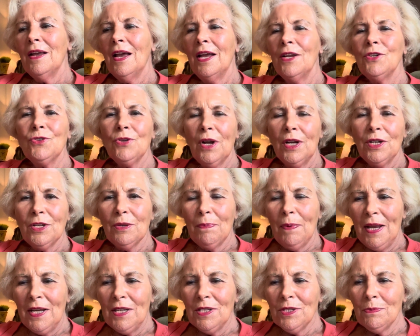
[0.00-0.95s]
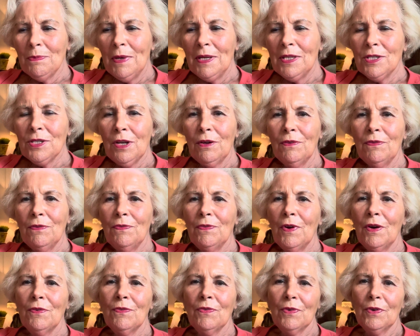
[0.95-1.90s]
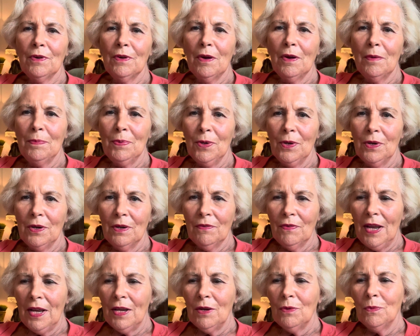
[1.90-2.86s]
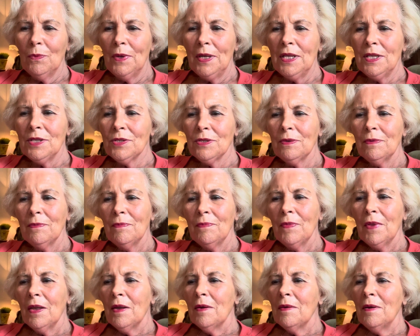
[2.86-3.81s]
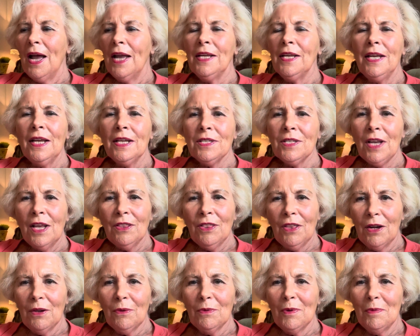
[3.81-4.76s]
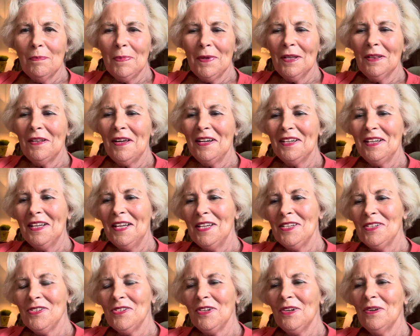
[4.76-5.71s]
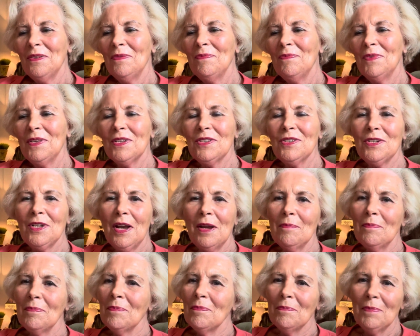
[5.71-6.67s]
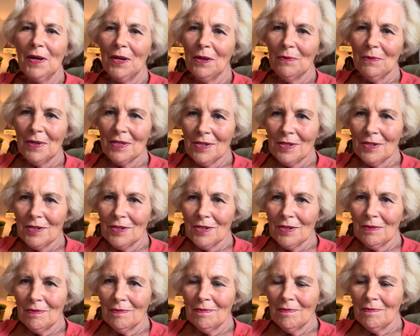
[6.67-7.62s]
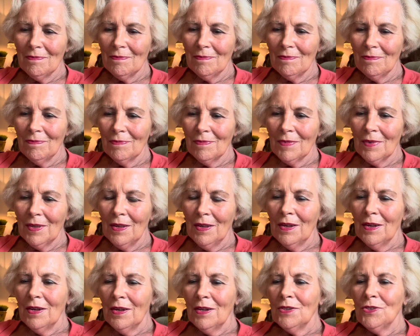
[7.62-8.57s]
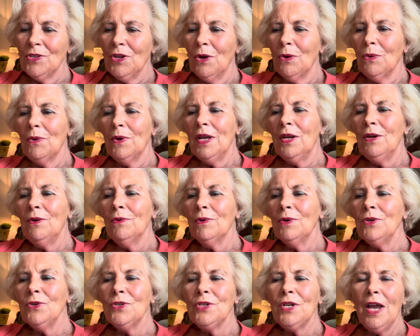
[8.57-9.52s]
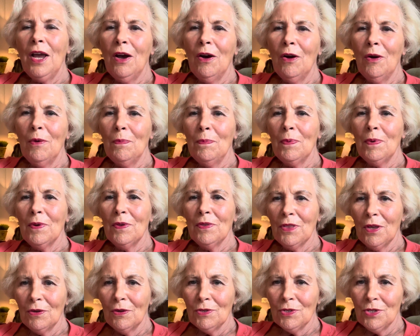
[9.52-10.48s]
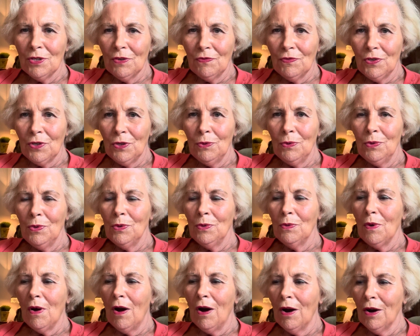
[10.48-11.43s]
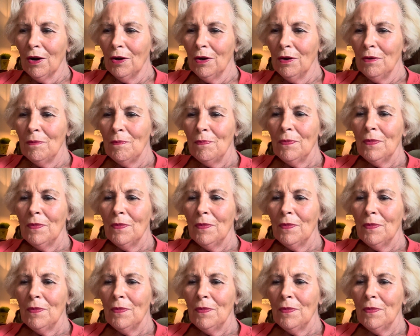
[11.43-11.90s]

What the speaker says: I tried to pace myself over a period of 8 weeks. I guess I thought it would be a lot easier this time, but it wasn't. So in order to help those of you who are